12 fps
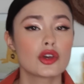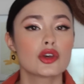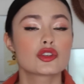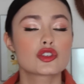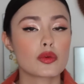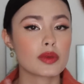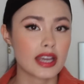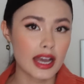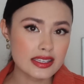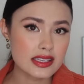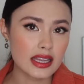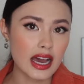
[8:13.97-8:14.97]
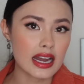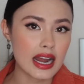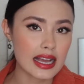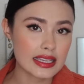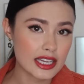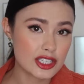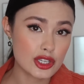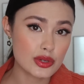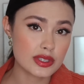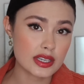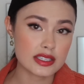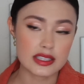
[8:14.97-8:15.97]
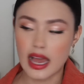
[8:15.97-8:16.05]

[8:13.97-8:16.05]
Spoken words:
So because of that, I like to use this